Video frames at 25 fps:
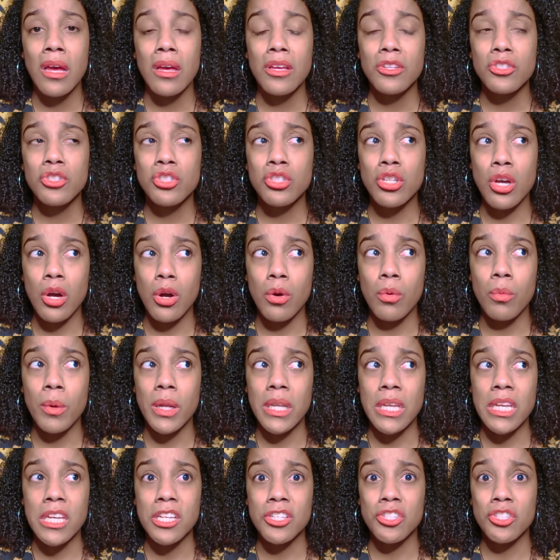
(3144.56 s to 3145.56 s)
So
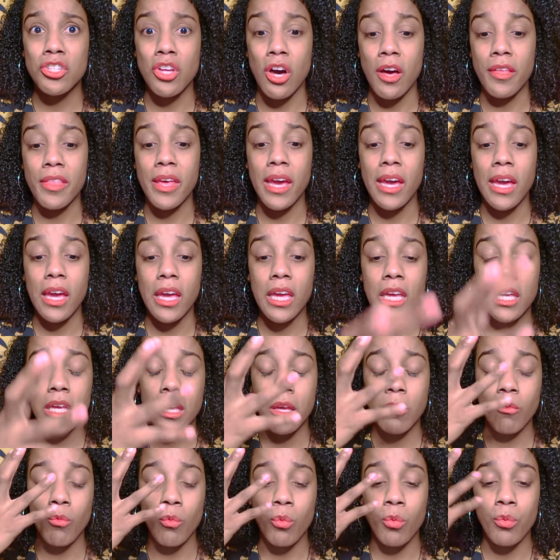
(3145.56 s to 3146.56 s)
when he saw that,
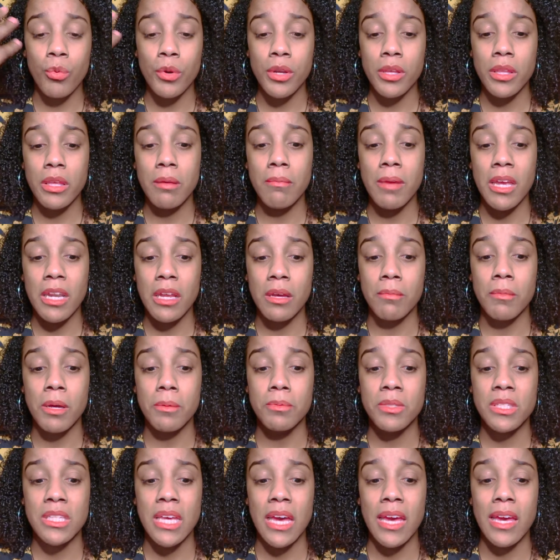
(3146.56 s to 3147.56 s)
it really made him
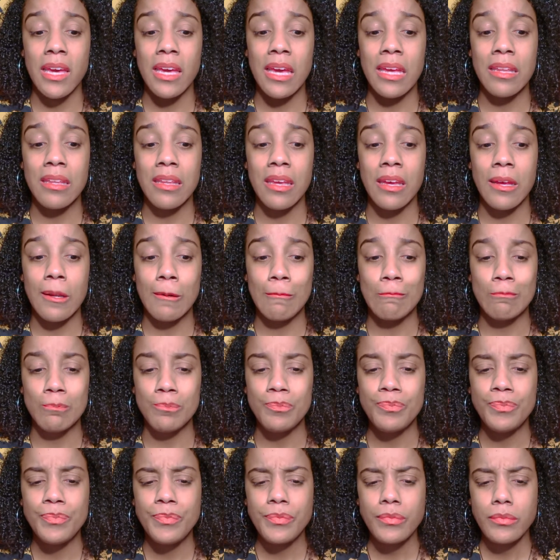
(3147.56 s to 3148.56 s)
upset. And then
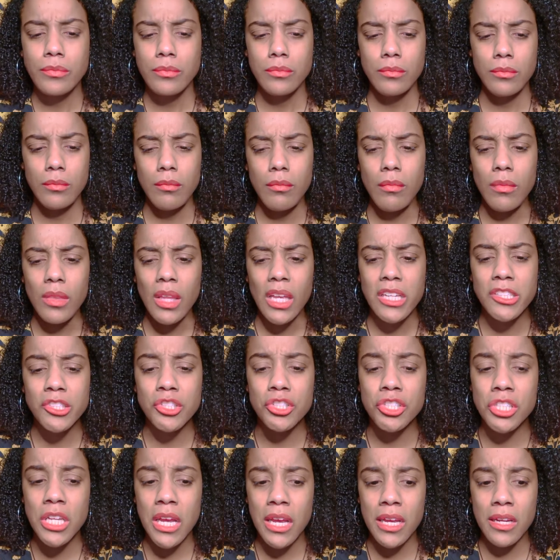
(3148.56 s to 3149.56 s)

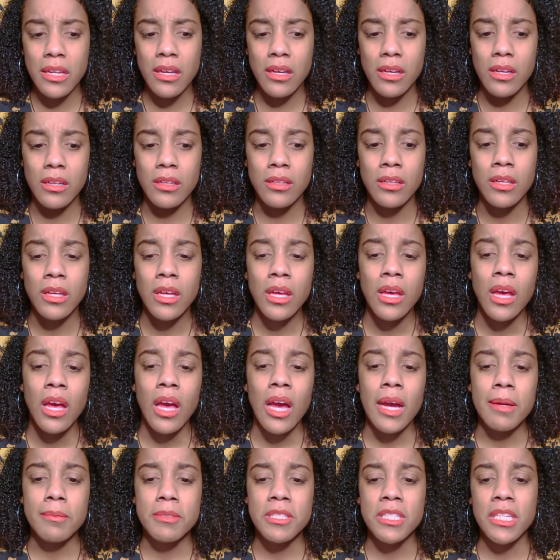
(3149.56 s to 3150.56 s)
Jada,
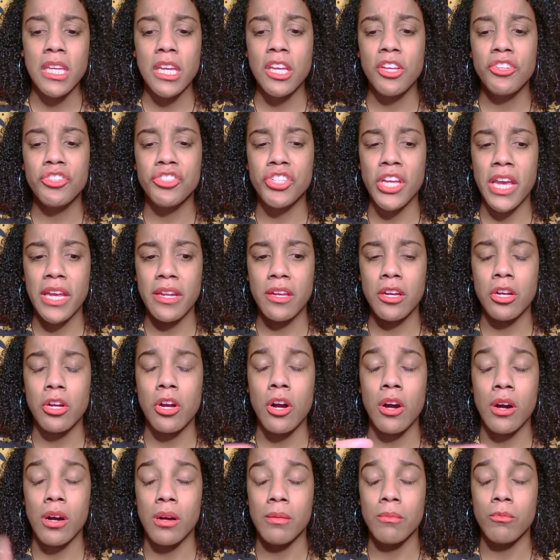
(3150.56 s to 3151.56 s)
I'm seeing Jada
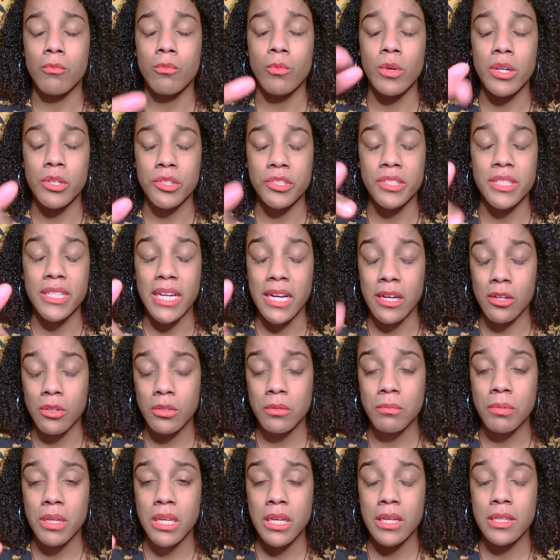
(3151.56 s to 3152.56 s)
calm Will
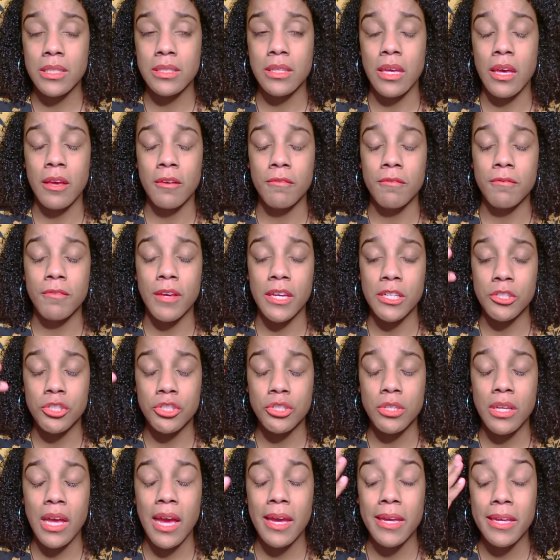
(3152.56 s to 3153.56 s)
down because
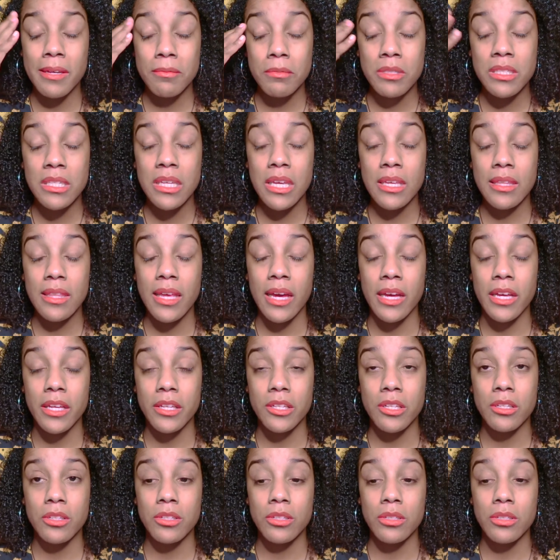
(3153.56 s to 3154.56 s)
eventually I am seeing that